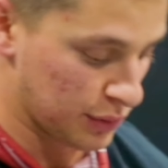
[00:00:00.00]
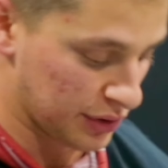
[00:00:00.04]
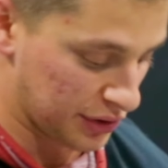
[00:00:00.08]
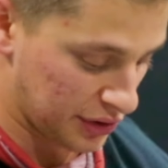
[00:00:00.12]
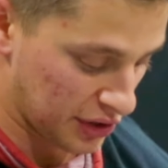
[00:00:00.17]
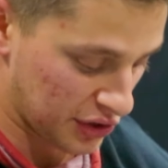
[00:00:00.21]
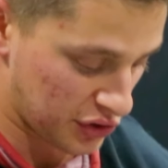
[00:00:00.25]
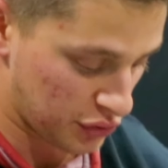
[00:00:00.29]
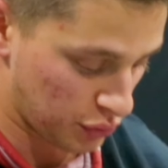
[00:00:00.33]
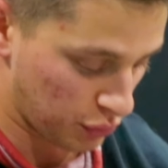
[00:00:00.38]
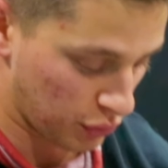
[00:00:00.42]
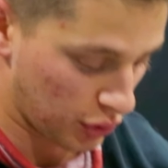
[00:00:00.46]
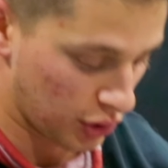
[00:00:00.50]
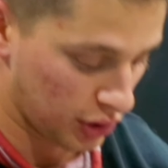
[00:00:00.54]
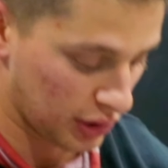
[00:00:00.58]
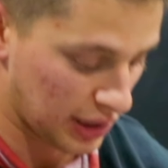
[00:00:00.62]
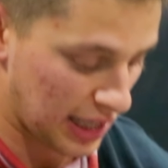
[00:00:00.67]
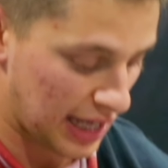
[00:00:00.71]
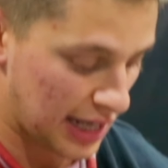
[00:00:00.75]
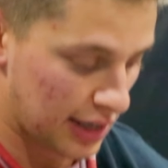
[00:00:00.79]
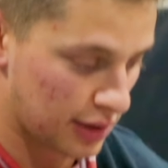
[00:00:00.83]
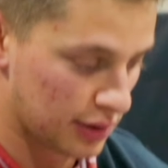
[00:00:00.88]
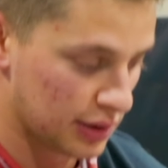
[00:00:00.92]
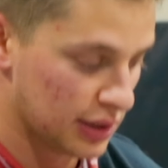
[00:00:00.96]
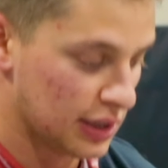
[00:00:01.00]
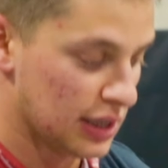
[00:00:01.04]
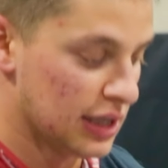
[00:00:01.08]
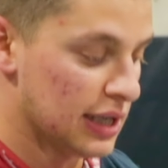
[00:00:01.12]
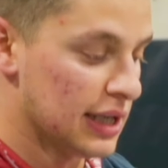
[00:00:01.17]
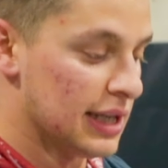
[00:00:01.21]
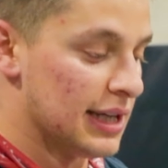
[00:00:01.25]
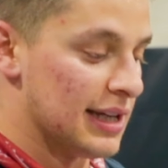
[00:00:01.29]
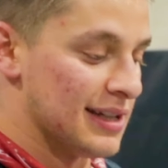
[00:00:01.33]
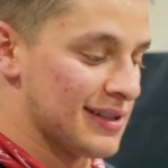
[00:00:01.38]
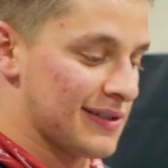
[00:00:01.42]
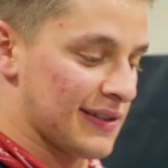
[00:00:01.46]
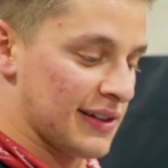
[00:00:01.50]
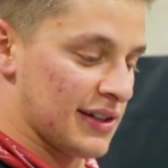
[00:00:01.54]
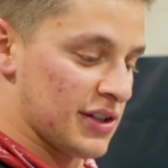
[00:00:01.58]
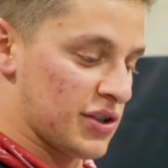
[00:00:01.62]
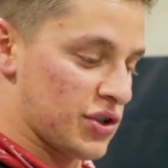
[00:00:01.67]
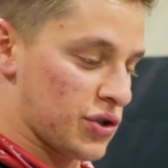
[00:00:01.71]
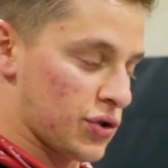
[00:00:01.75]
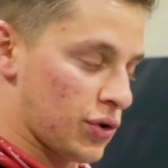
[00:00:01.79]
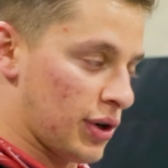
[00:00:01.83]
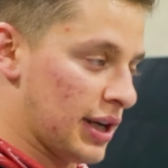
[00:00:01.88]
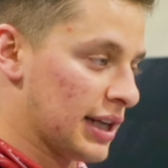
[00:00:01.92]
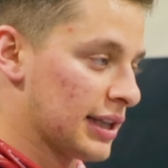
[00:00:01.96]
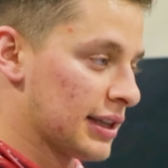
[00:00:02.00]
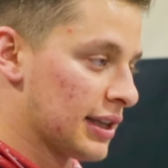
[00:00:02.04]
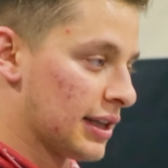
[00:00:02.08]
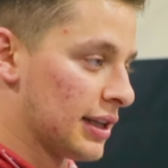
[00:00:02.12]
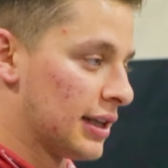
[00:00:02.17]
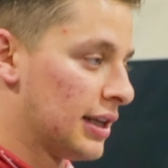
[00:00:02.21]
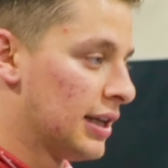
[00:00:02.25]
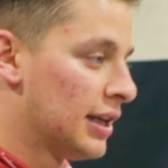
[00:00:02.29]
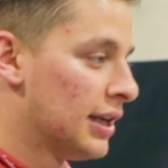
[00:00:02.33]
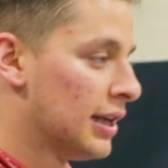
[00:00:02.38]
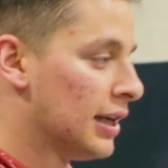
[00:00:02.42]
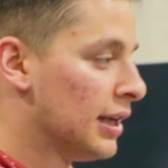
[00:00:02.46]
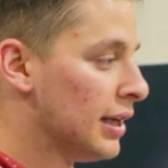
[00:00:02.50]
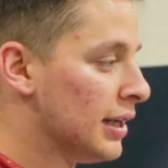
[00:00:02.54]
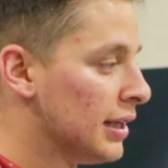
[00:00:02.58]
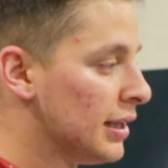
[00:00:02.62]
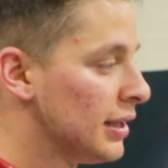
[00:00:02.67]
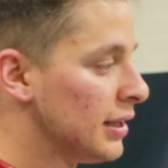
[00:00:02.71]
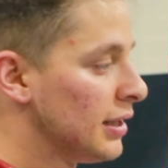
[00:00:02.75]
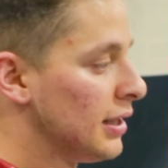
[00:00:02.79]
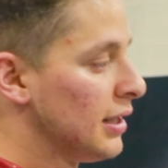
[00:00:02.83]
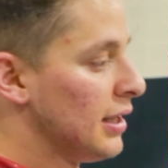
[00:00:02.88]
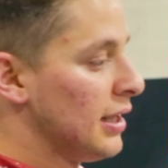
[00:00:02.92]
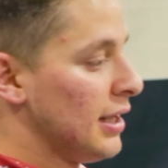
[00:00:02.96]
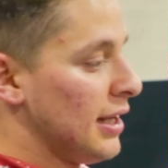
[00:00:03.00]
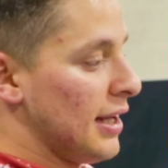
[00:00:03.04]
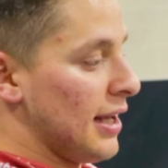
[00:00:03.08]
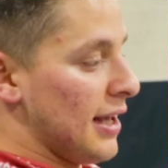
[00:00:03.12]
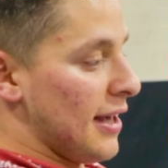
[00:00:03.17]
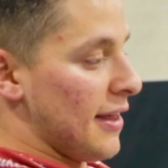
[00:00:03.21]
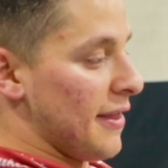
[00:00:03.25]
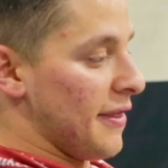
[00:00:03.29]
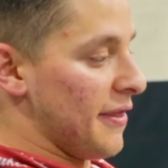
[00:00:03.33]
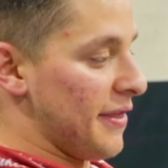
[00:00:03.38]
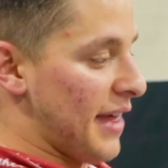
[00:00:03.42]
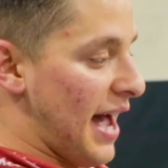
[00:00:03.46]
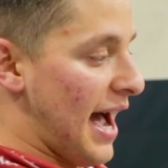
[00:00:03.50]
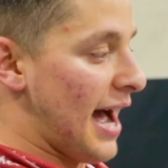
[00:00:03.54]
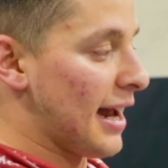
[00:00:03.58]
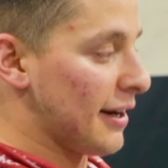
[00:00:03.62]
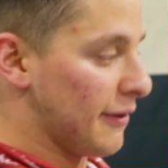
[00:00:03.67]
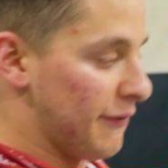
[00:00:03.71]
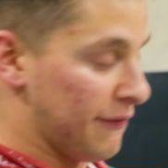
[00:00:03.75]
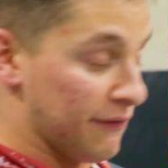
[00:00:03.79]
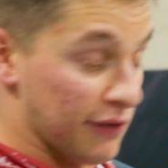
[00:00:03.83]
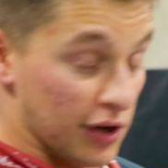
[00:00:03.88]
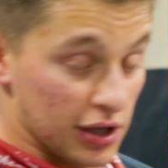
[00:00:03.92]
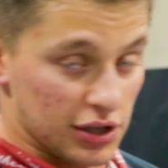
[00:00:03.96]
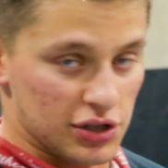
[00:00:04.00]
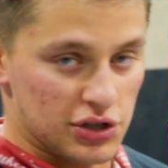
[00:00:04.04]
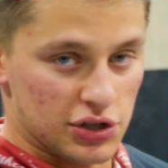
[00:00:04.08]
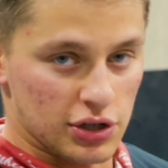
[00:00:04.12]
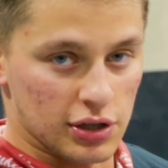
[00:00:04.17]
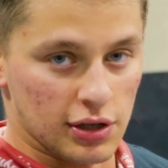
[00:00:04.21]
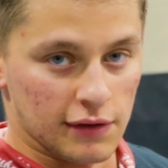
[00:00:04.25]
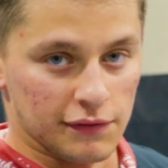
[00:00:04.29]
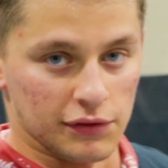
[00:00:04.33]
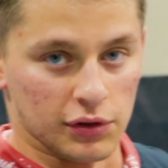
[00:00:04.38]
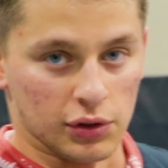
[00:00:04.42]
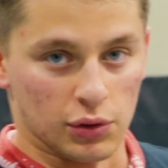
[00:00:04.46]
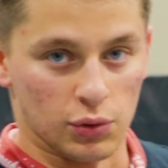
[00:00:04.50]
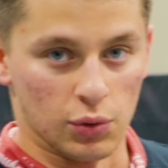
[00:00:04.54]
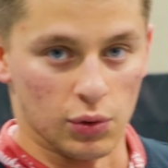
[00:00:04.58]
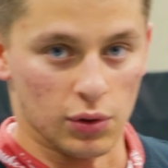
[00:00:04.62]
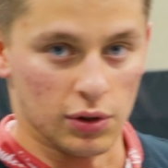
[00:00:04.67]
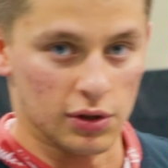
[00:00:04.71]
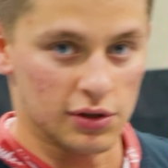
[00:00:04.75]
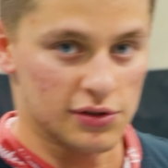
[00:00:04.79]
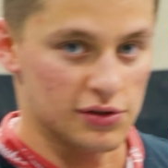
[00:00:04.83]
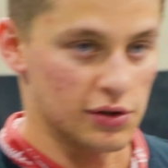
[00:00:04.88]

with this rollout is gonna strengthen that function of the core